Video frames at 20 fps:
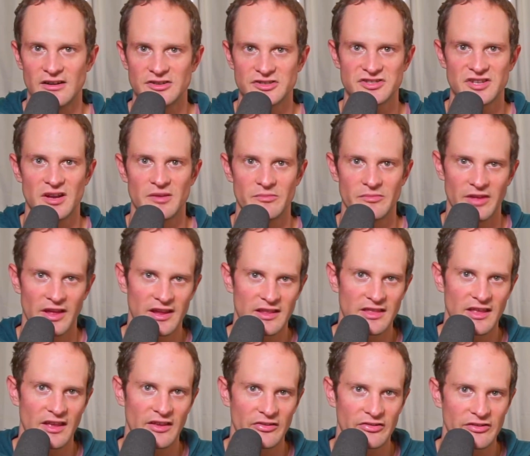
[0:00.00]
or something like
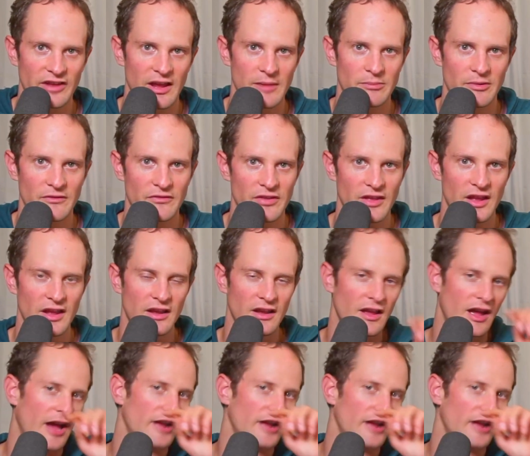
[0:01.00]
this type of thing.